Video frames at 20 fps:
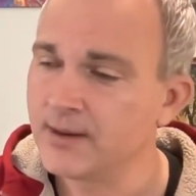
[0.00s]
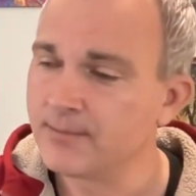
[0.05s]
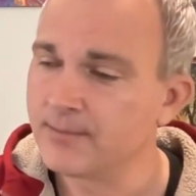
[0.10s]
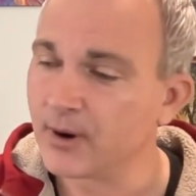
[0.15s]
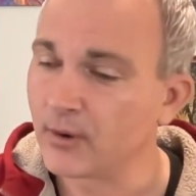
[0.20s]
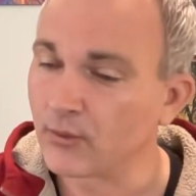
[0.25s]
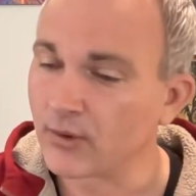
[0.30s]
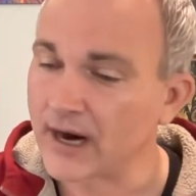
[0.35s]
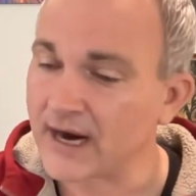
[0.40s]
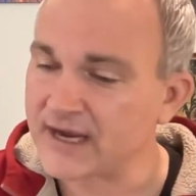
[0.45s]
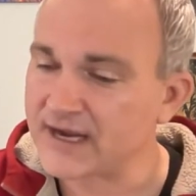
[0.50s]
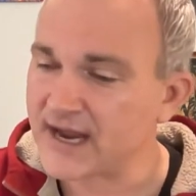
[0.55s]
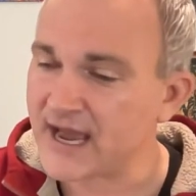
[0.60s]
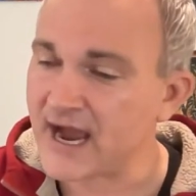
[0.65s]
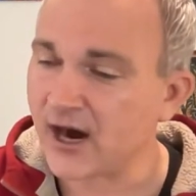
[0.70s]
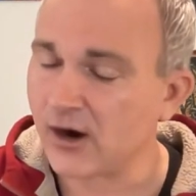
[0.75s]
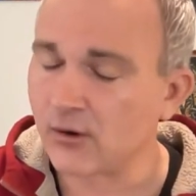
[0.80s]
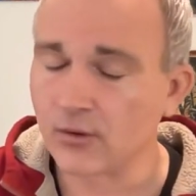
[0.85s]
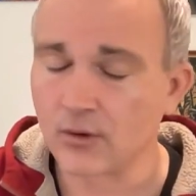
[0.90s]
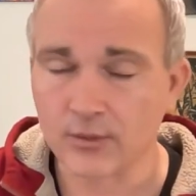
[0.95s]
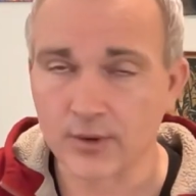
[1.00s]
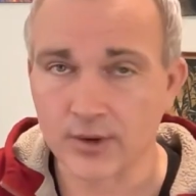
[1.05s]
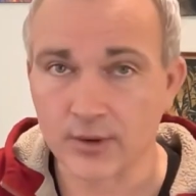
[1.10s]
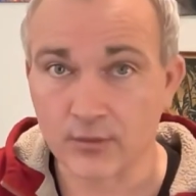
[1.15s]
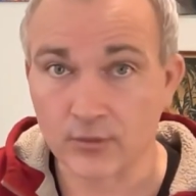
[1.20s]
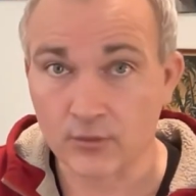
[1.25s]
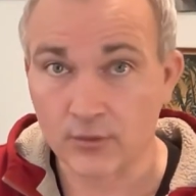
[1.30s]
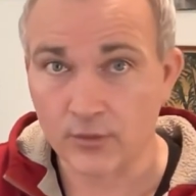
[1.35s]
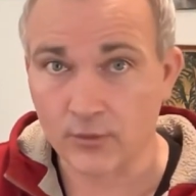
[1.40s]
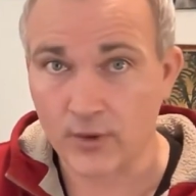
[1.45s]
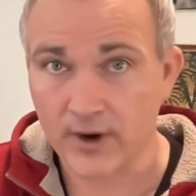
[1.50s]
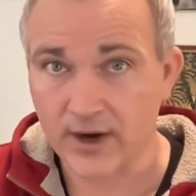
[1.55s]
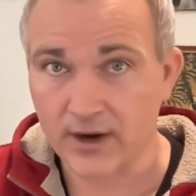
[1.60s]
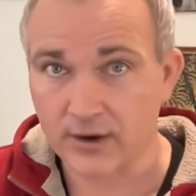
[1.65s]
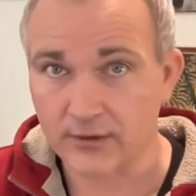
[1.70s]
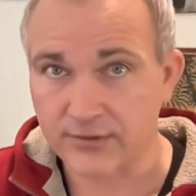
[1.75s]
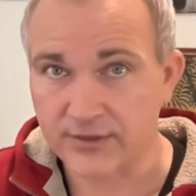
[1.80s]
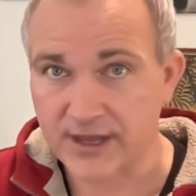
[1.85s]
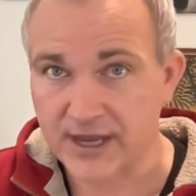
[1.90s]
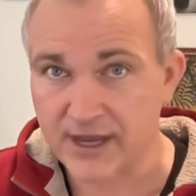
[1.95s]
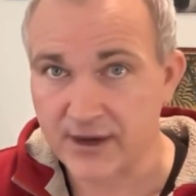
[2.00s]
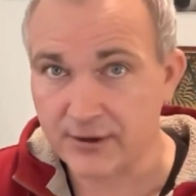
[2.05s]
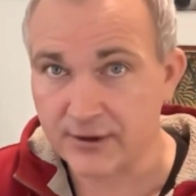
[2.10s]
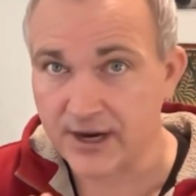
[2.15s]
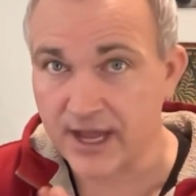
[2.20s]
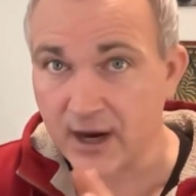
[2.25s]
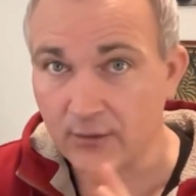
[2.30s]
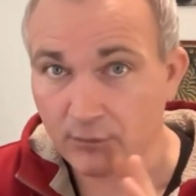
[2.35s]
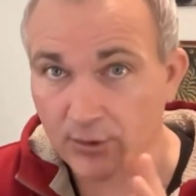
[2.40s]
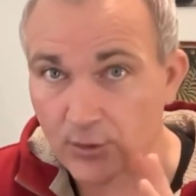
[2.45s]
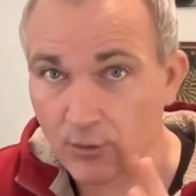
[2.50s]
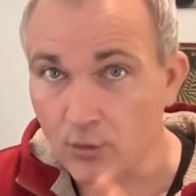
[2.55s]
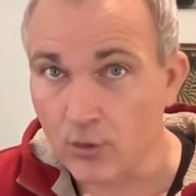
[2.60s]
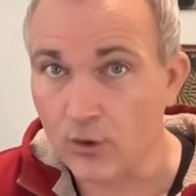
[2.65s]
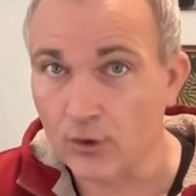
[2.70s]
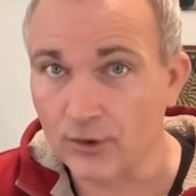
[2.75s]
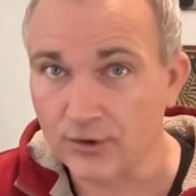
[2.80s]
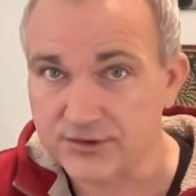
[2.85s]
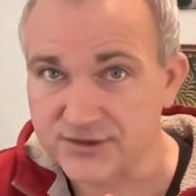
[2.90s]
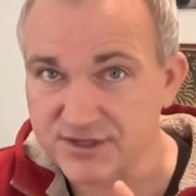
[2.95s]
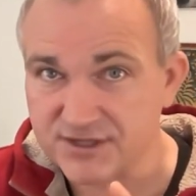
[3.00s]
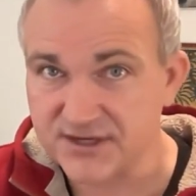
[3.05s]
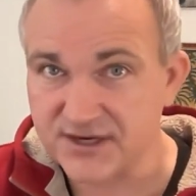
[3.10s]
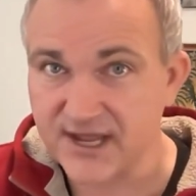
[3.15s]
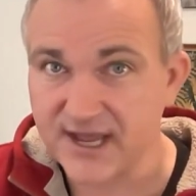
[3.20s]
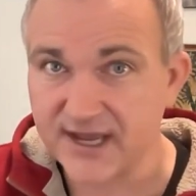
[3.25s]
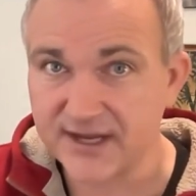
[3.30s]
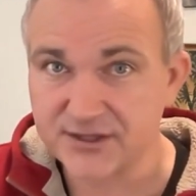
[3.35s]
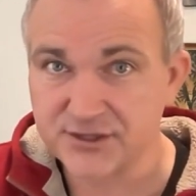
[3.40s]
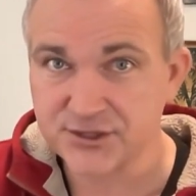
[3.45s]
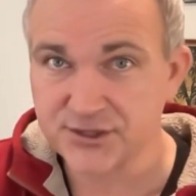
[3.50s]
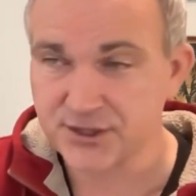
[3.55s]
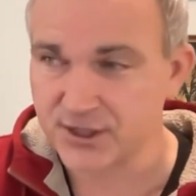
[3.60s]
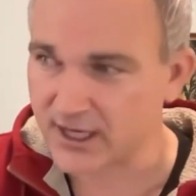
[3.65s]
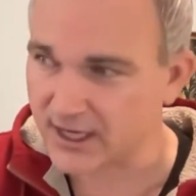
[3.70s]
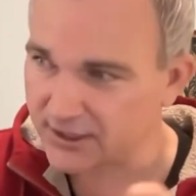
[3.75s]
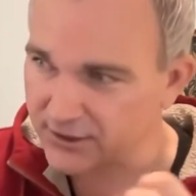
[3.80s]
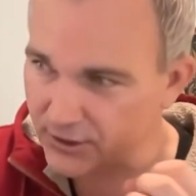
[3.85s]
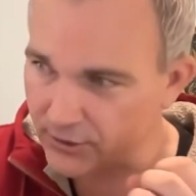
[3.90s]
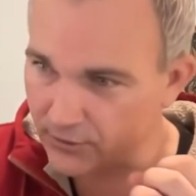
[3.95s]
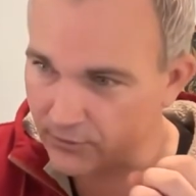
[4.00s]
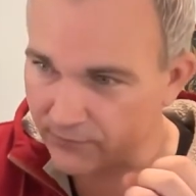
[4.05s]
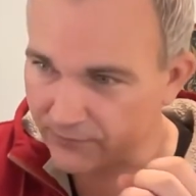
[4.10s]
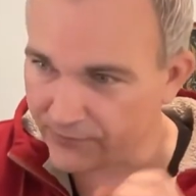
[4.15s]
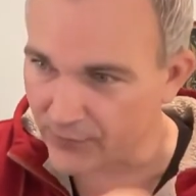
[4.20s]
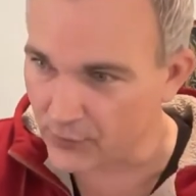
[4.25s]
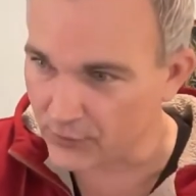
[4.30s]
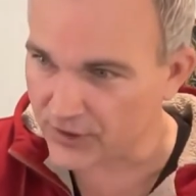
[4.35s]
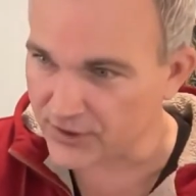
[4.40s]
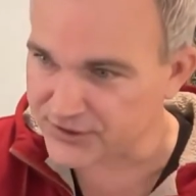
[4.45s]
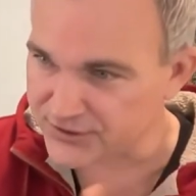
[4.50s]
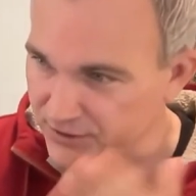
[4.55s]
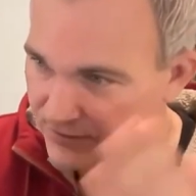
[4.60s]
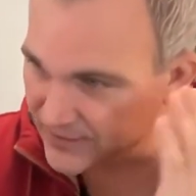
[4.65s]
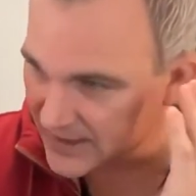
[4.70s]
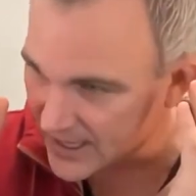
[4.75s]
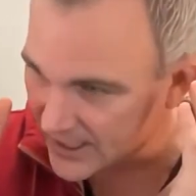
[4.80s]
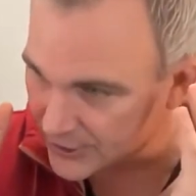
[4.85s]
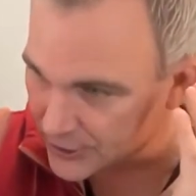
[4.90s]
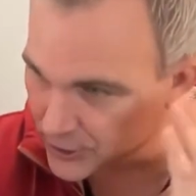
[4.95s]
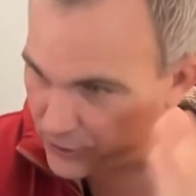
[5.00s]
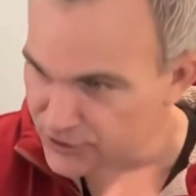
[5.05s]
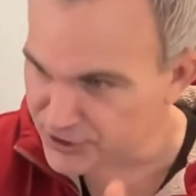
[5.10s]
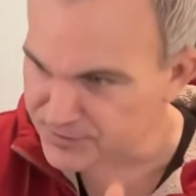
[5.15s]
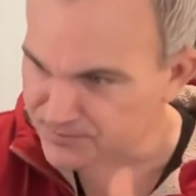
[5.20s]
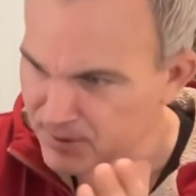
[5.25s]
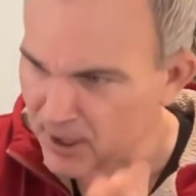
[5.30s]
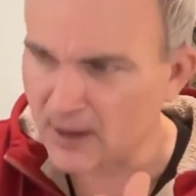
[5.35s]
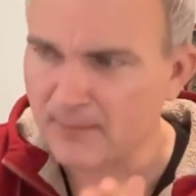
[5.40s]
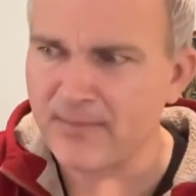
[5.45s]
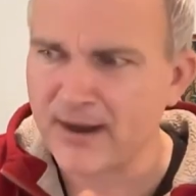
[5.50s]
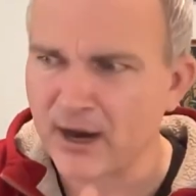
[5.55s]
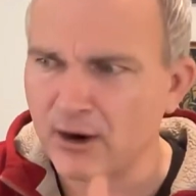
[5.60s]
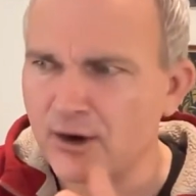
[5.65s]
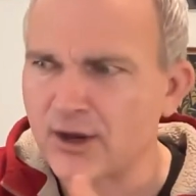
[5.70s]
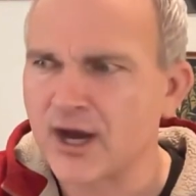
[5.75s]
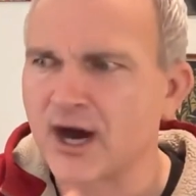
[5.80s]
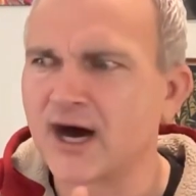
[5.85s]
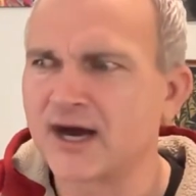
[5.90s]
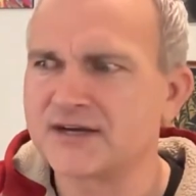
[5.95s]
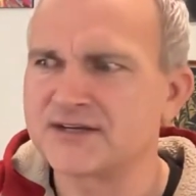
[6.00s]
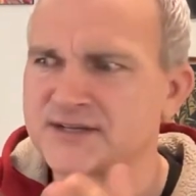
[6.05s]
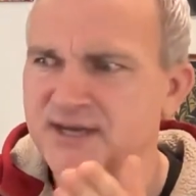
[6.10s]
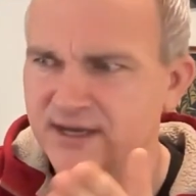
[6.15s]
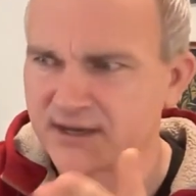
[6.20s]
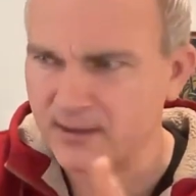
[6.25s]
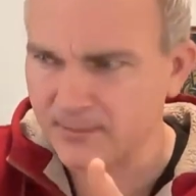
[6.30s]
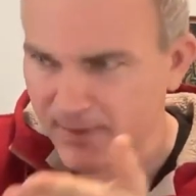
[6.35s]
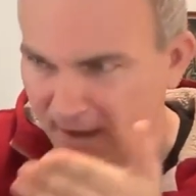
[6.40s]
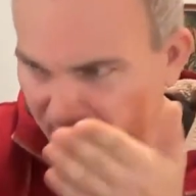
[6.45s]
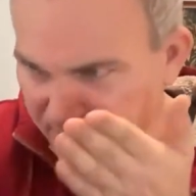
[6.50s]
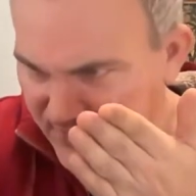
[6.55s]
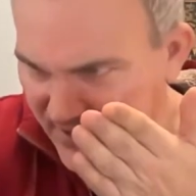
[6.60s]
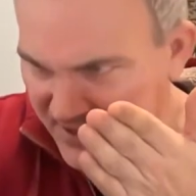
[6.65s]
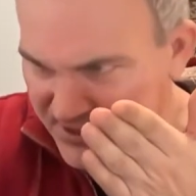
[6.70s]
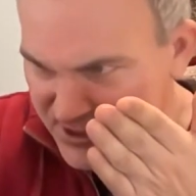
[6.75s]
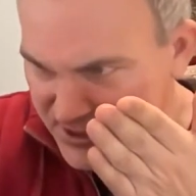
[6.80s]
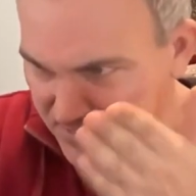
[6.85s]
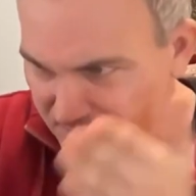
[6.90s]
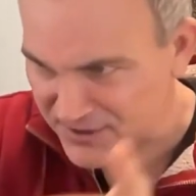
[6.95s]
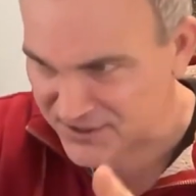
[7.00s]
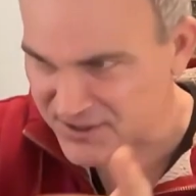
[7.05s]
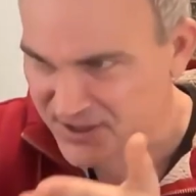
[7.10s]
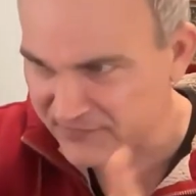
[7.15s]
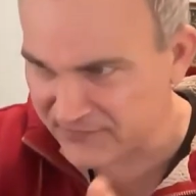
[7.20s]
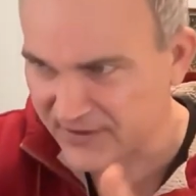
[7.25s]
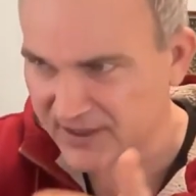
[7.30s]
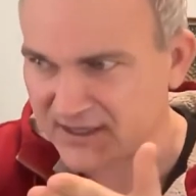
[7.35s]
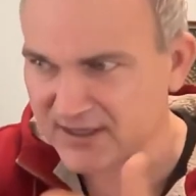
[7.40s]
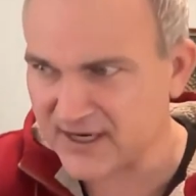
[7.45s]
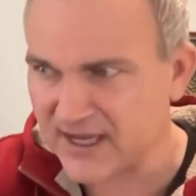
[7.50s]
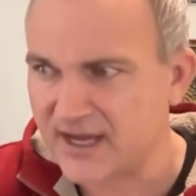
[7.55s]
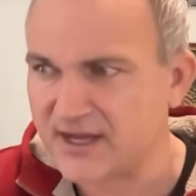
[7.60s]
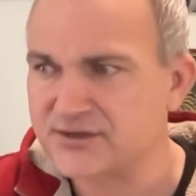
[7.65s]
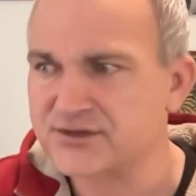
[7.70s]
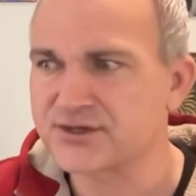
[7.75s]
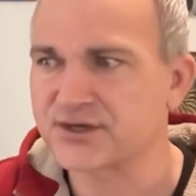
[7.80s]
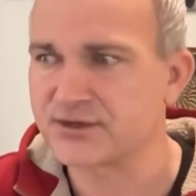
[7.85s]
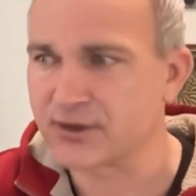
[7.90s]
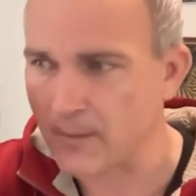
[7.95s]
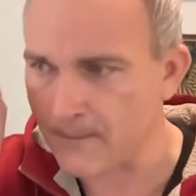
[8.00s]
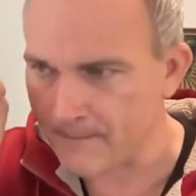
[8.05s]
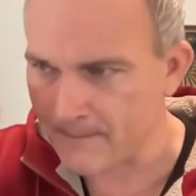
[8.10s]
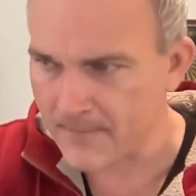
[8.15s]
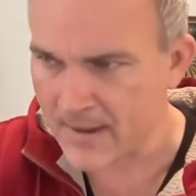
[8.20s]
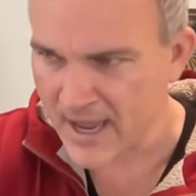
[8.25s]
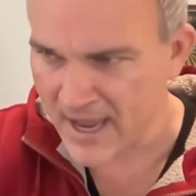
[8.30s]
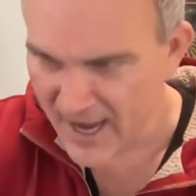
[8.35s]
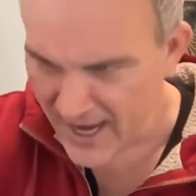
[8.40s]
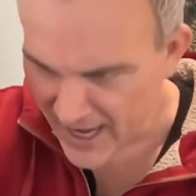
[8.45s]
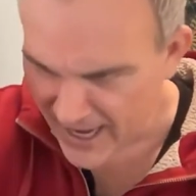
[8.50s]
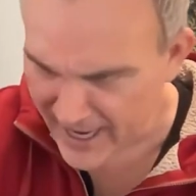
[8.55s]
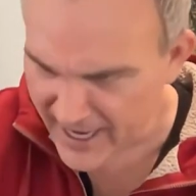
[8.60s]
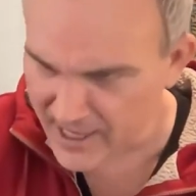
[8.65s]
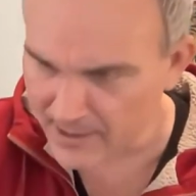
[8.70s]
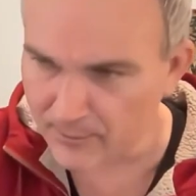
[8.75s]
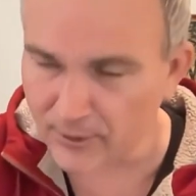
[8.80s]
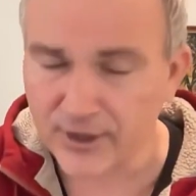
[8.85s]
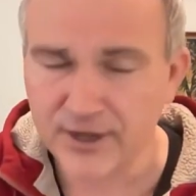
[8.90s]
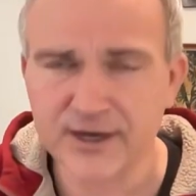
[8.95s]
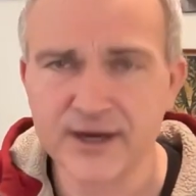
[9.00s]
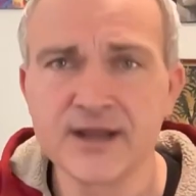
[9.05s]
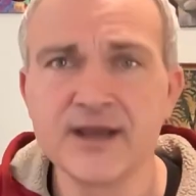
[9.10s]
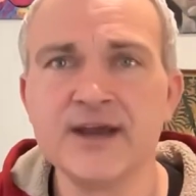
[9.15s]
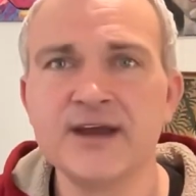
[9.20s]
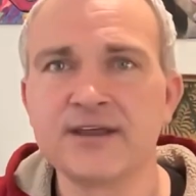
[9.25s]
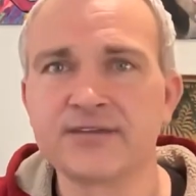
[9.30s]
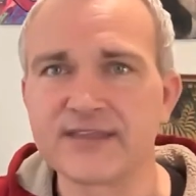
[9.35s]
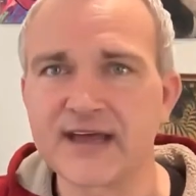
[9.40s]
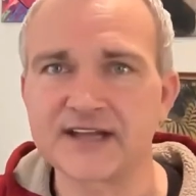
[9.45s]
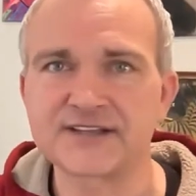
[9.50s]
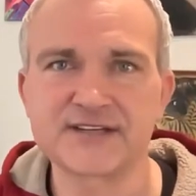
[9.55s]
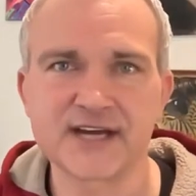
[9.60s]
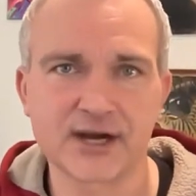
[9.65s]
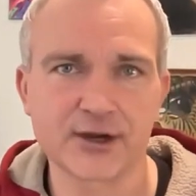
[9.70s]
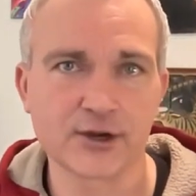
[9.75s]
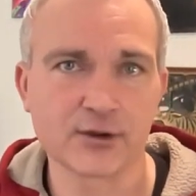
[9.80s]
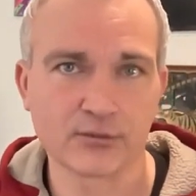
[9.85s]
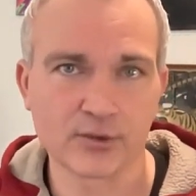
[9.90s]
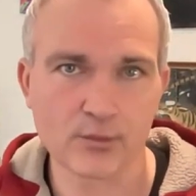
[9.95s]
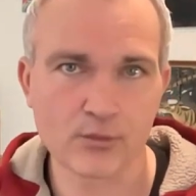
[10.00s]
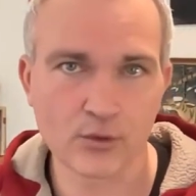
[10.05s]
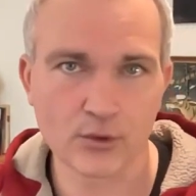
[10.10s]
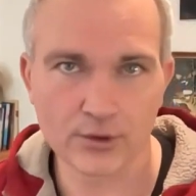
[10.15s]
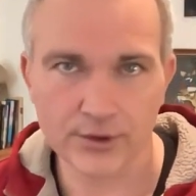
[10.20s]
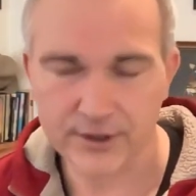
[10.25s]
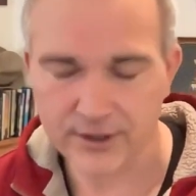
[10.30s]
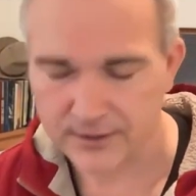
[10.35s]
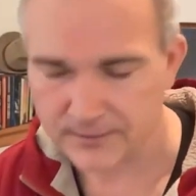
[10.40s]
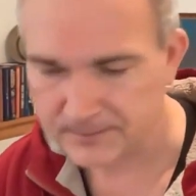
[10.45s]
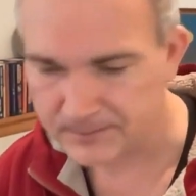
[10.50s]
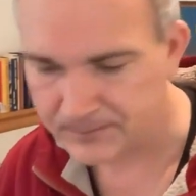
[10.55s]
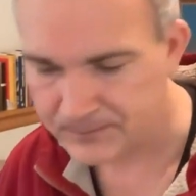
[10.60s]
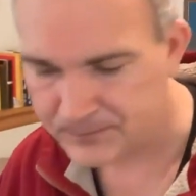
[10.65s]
but right now, where we where the internet rewards niche and you focus on that, you just pump out content about that specific niche and you hammer it. That's how you're rewarded.